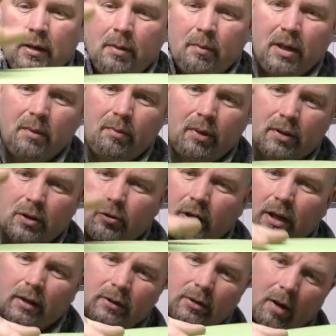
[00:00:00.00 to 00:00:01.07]
being put straight
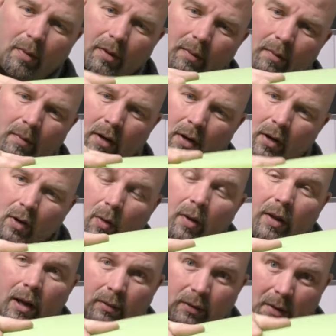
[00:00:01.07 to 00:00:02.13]
on top of them
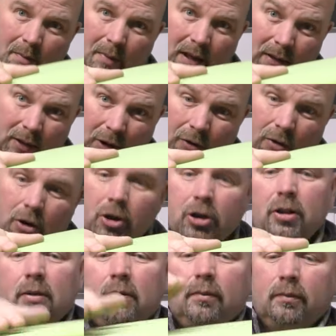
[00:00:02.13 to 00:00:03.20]
without them being crushed.